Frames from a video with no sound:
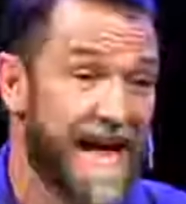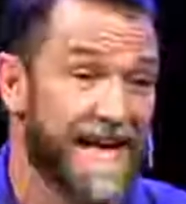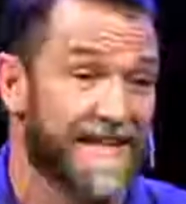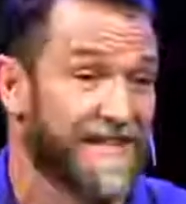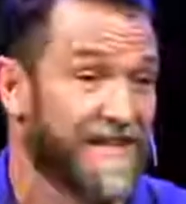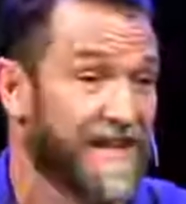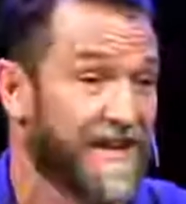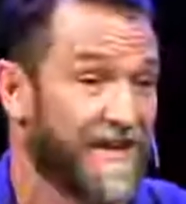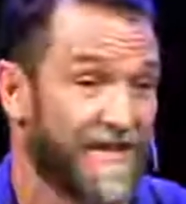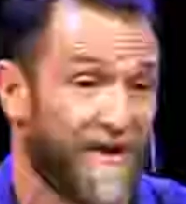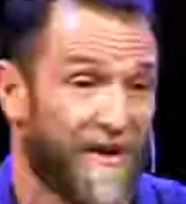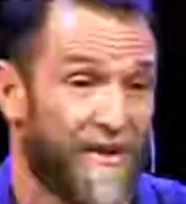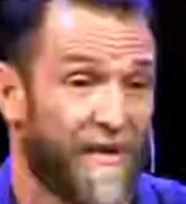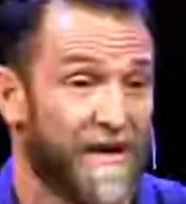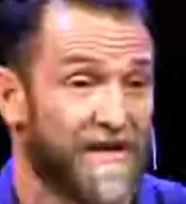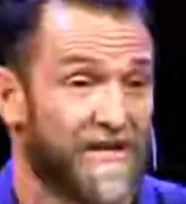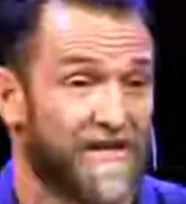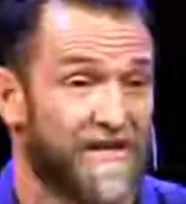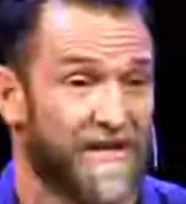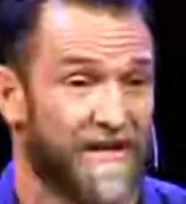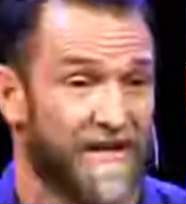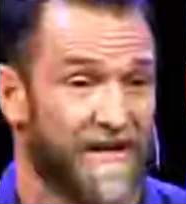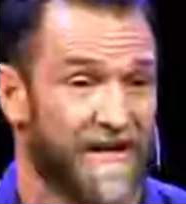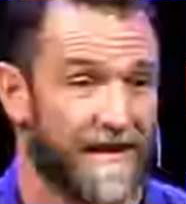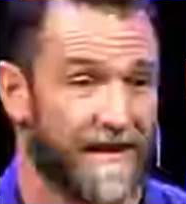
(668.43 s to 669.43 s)
asking the
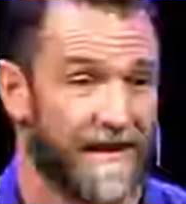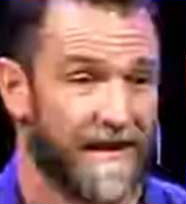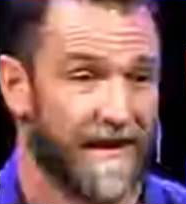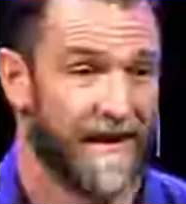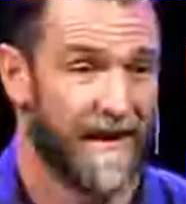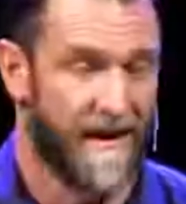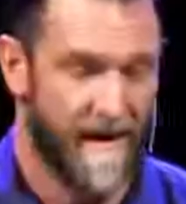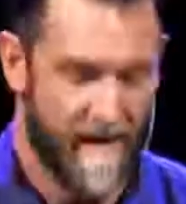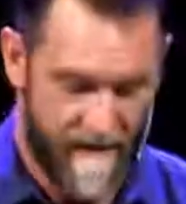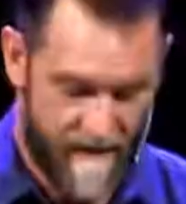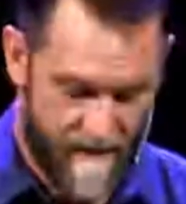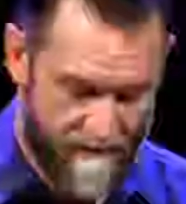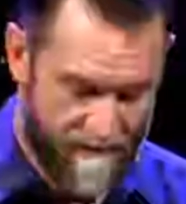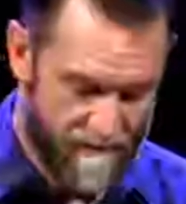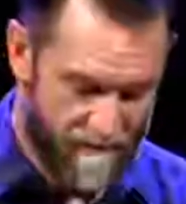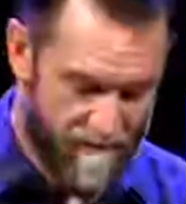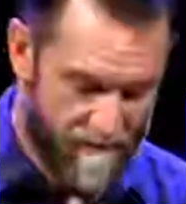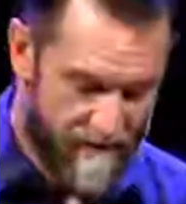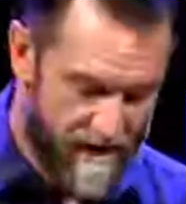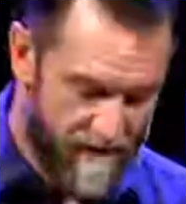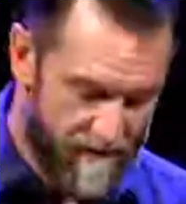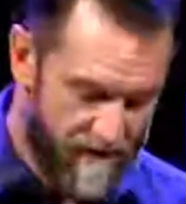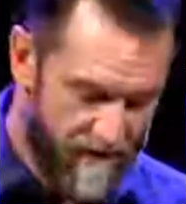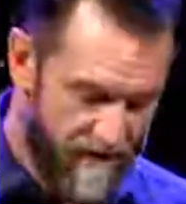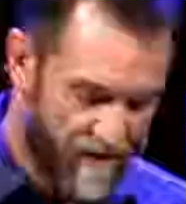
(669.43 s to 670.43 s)
question.
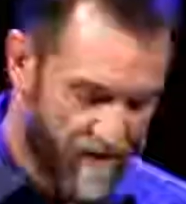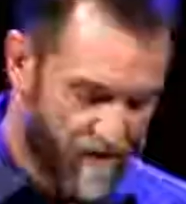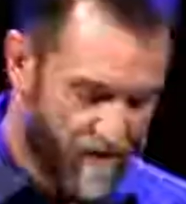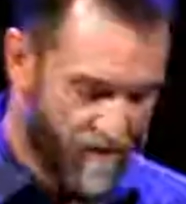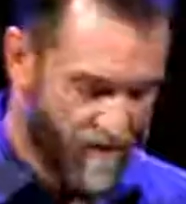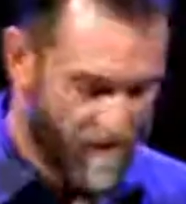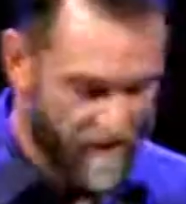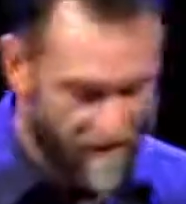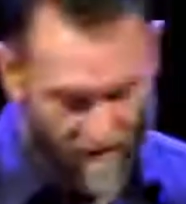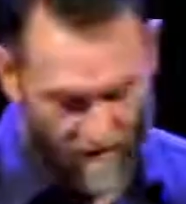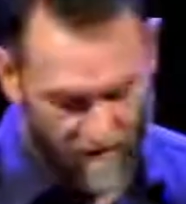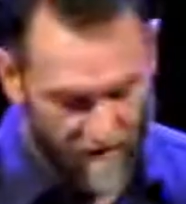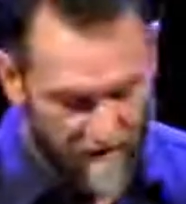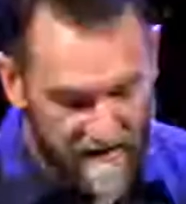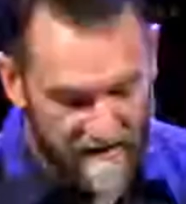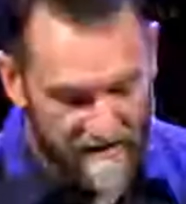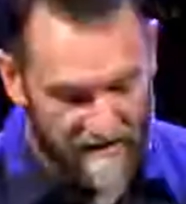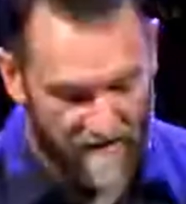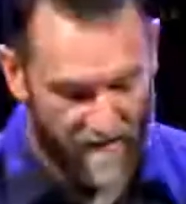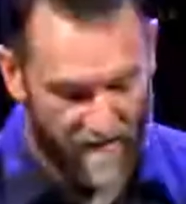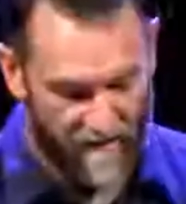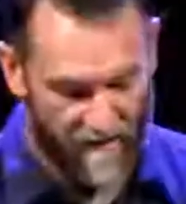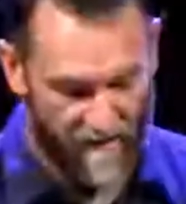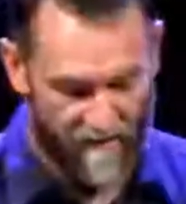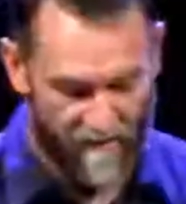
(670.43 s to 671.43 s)
Maybe what we're
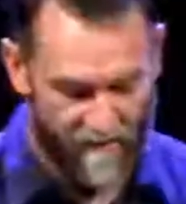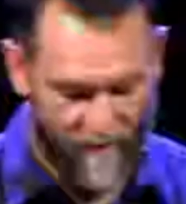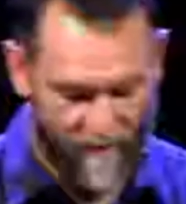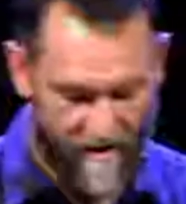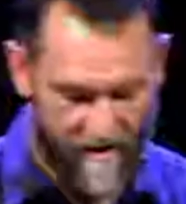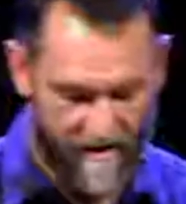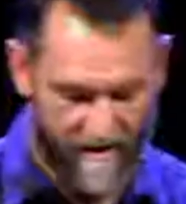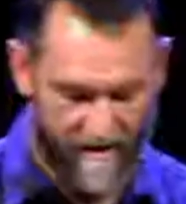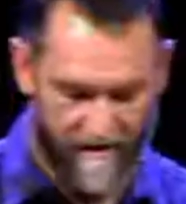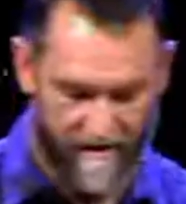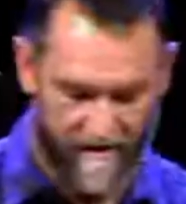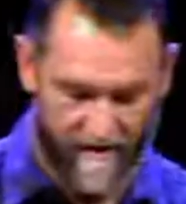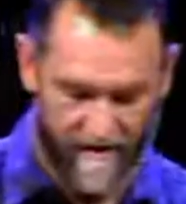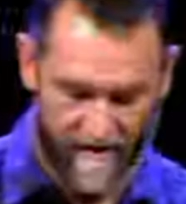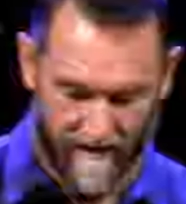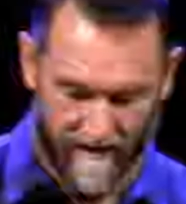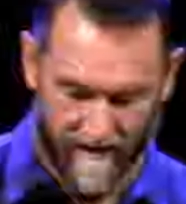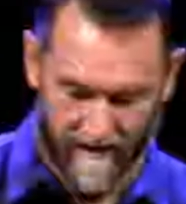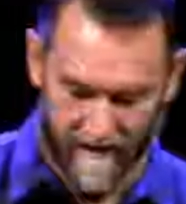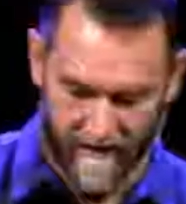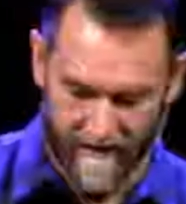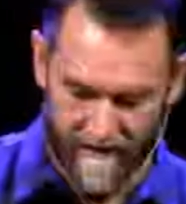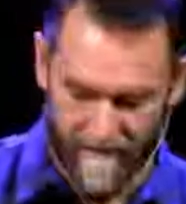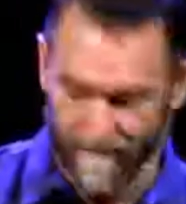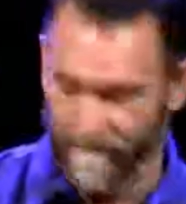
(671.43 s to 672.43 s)
reaching for in prayer
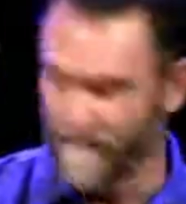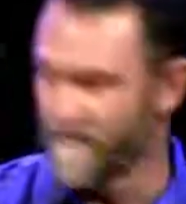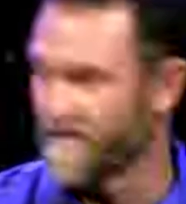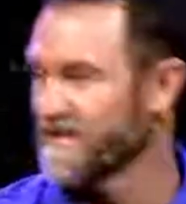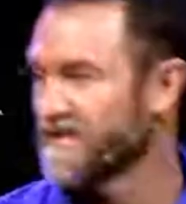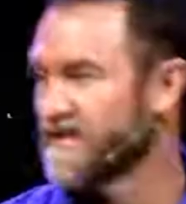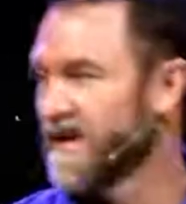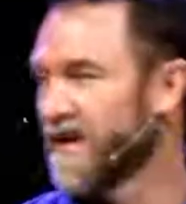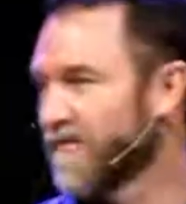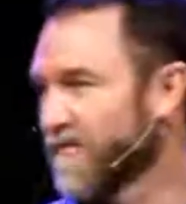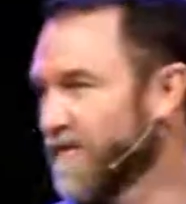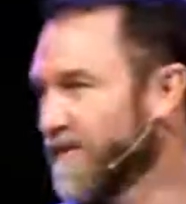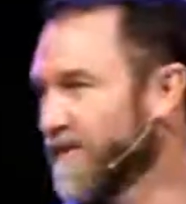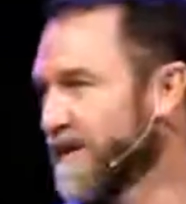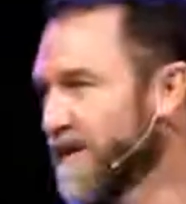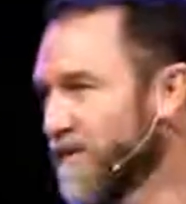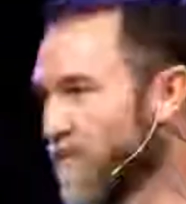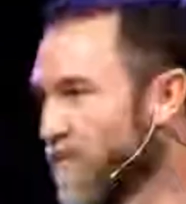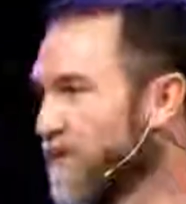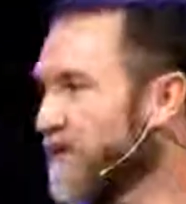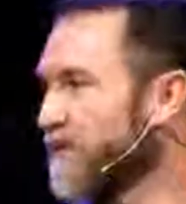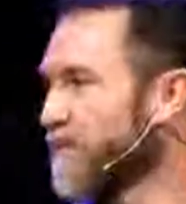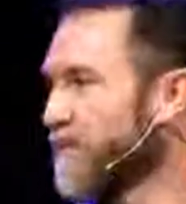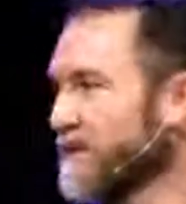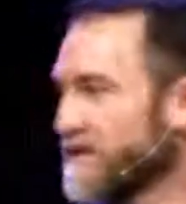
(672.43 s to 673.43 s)
is not really it. One of the